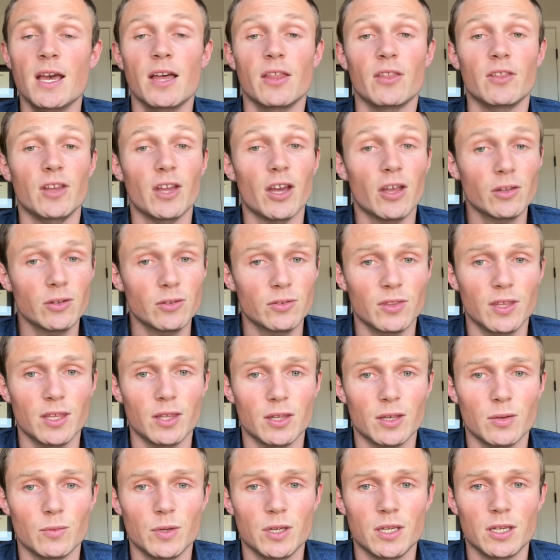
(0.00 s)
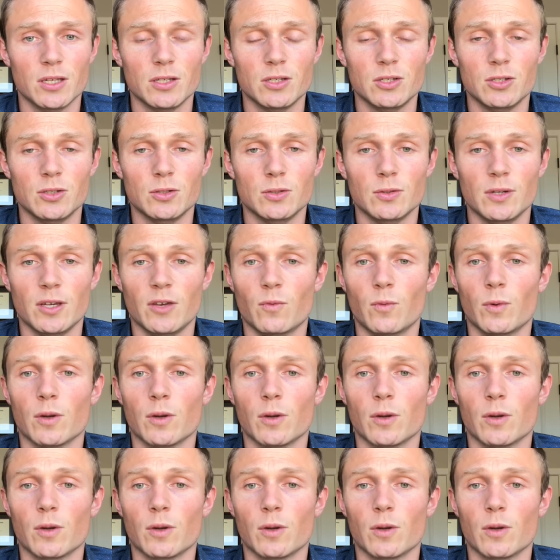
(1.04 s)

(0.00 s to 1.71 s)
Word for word: The other thing that we can do if